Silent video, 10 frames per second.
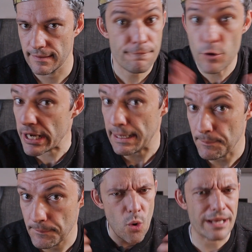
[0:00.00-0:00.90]
Fully.
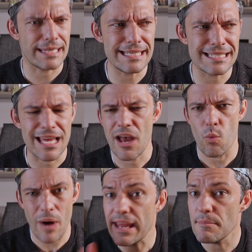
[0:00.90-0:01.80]
Or at least
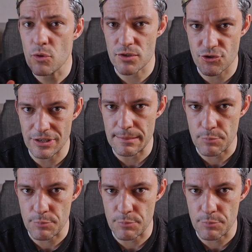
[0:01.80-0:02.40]
way more strictly